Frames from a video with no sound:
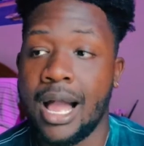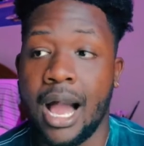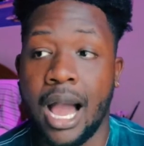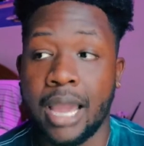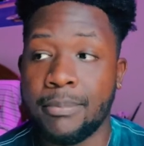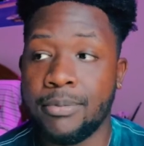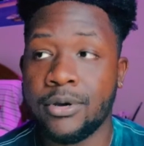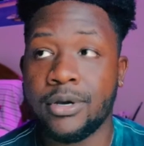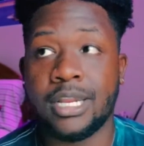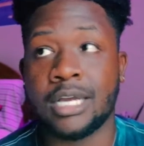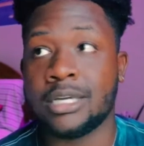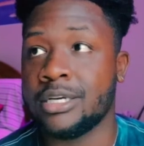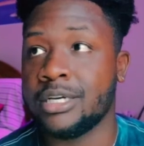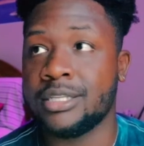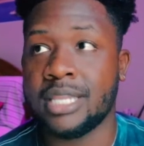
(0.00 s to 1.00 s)
I put
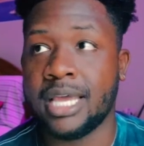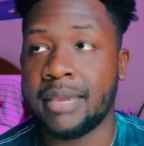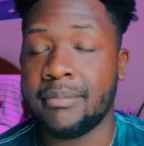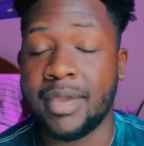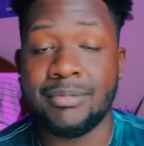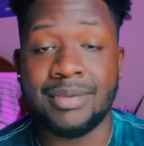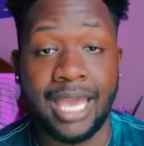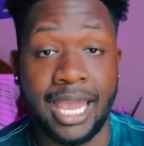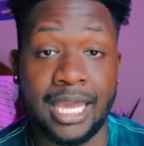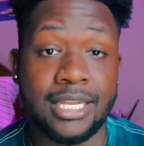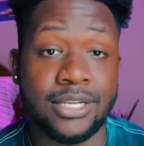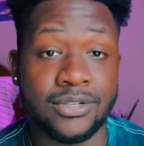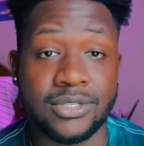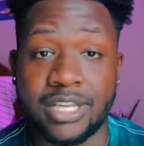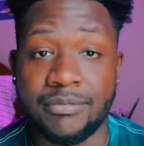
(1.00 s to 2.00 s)
a good like maybe
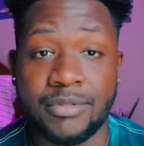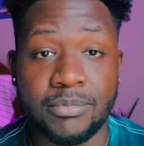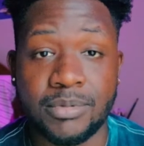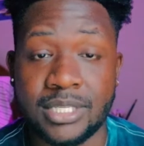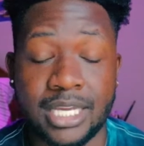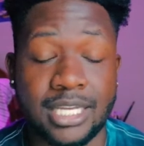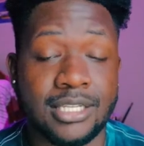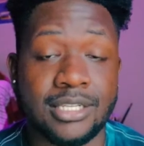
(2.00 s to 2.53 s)
80 or 70%